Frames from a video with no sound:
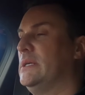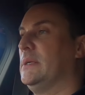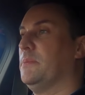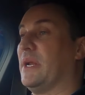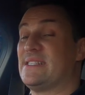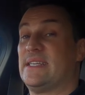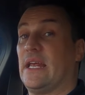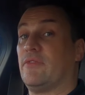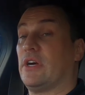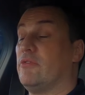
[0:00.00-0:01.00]
But as I said,
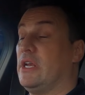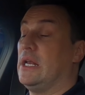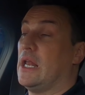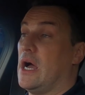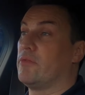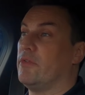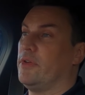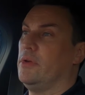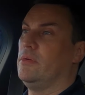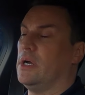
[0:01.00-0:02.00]
I've got a really long
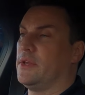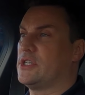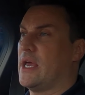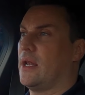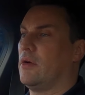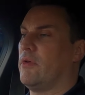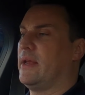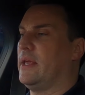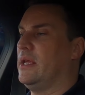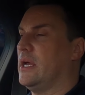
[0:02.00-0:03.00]
review on the channel
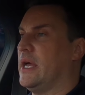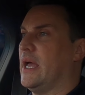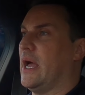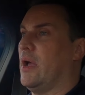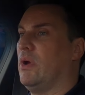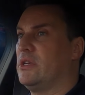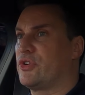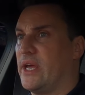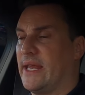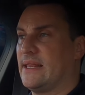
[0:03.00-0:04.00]
already. I will
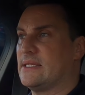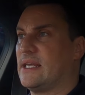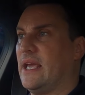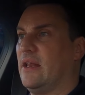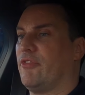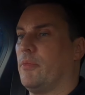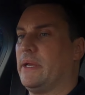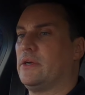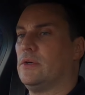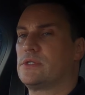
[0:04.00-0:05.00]
try and get this again for my
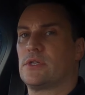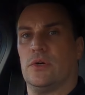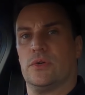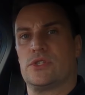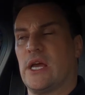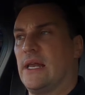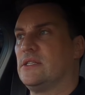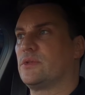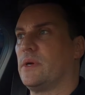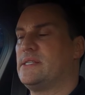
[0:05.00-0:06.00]
coast to coast
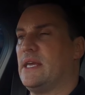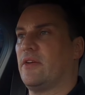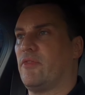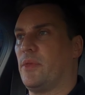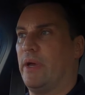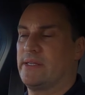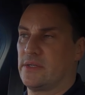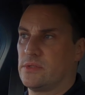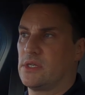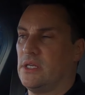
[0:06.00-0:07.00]
challenge, where I take it from the west
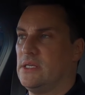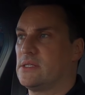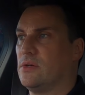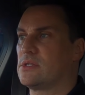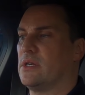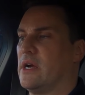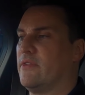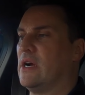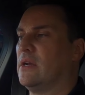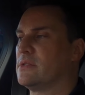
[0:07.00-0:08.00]
coast to the east coast in our
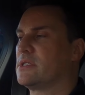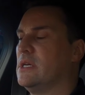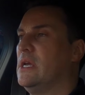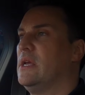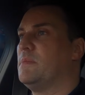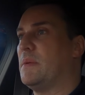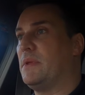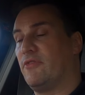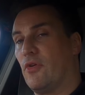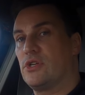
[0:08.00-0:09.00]
Ireland, maybe the
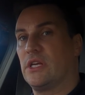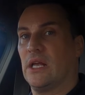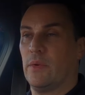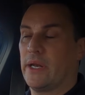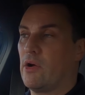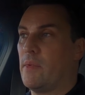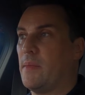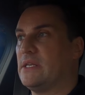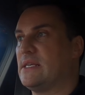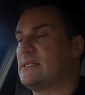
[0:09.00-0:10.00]
40 kilowatt hour, maybe
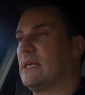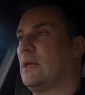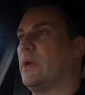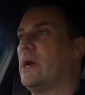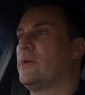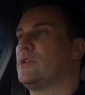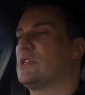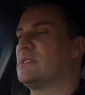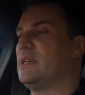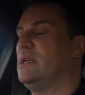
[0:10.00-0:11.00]
the 60 kilowatt hour, just to
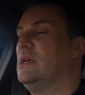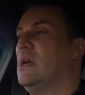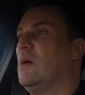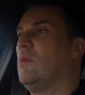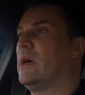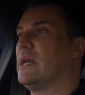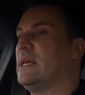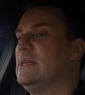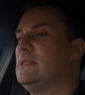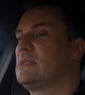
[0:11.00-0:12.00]
see what it
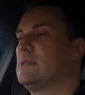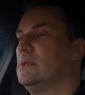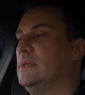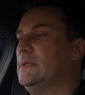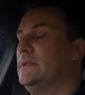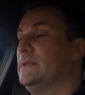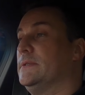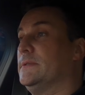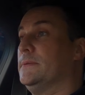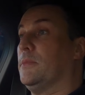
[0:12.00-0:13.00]
is.
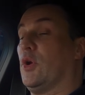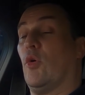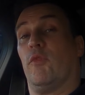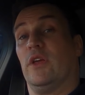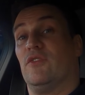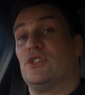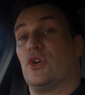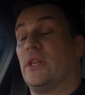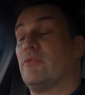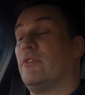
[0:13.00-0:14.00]
But hopefully you've
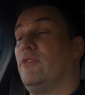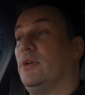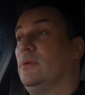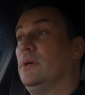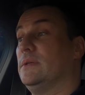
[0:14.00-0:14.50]
enjoyed the review.